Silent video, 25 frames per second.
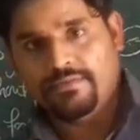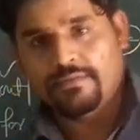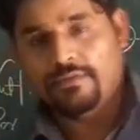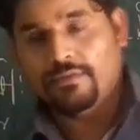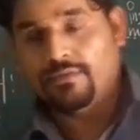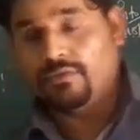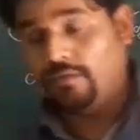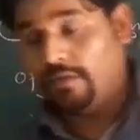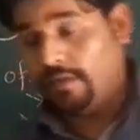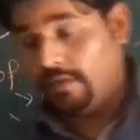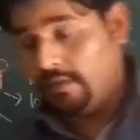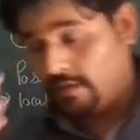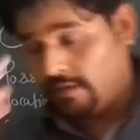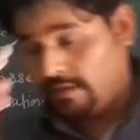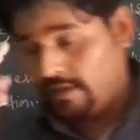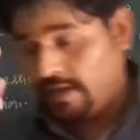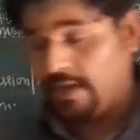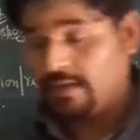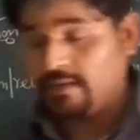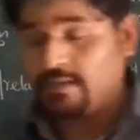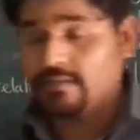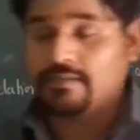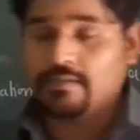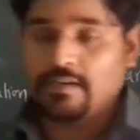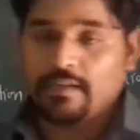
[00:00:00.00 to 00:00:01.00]
Oh, sorry, the
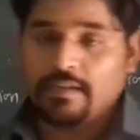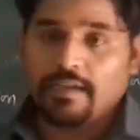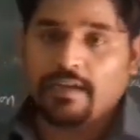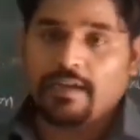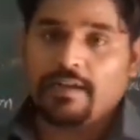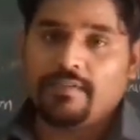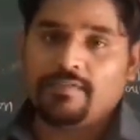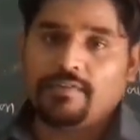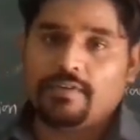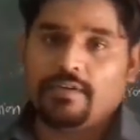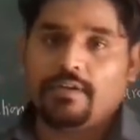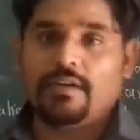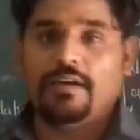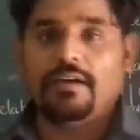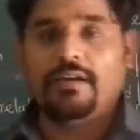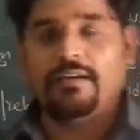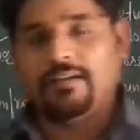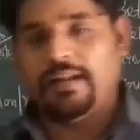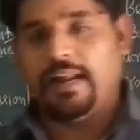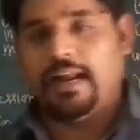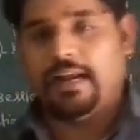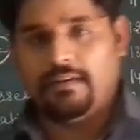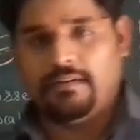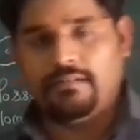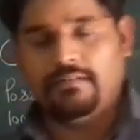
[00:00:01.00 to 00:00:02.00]
cat is running after a
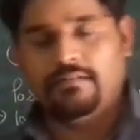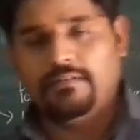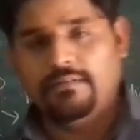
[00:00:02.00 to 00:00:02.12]
rat,